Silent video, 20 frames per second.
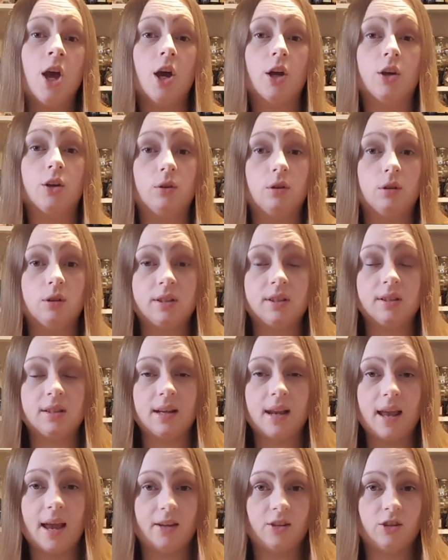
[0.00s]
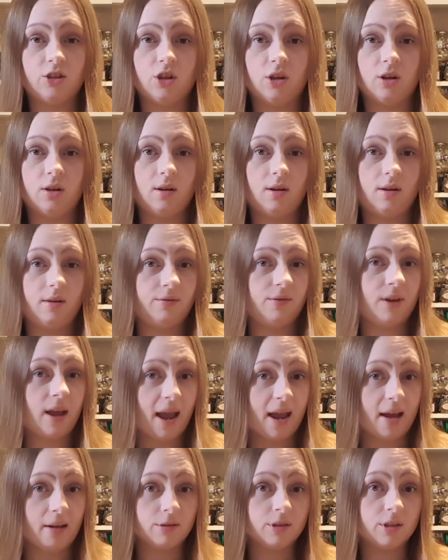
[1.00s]
a good selection of
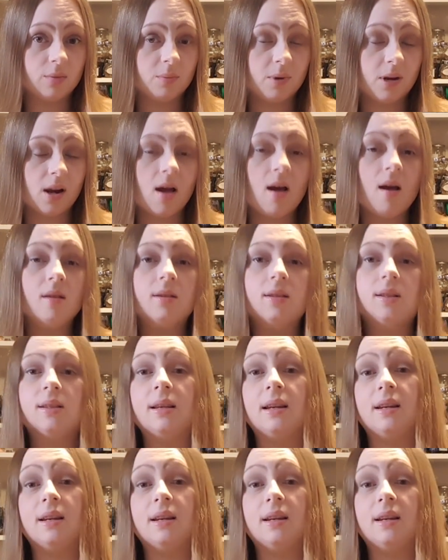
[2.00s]
house plants,